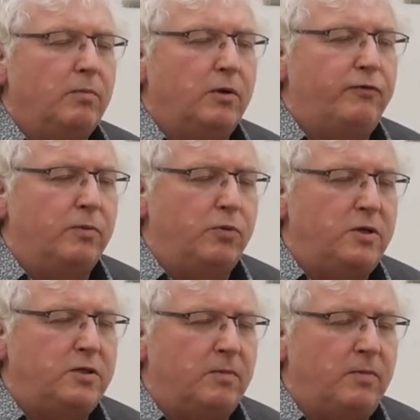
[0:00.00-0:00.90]
But for
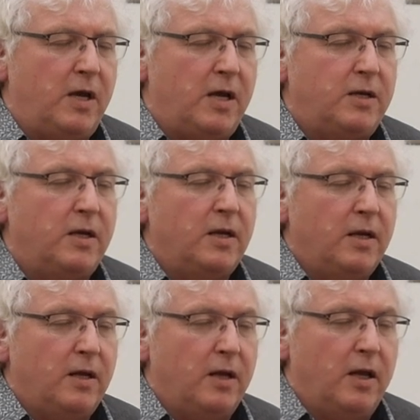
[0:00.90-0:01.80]
Buddhism, that
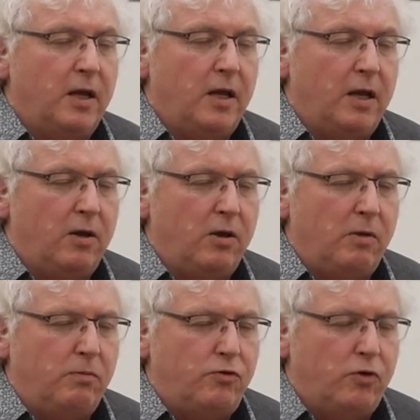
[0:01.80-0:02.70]

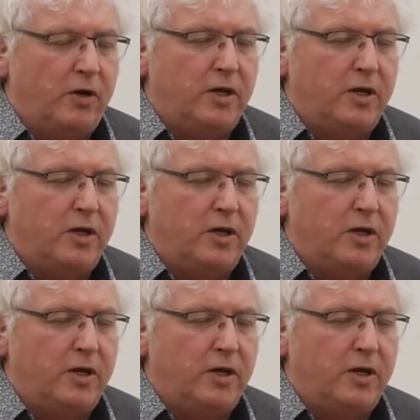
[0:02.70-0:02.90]
drawing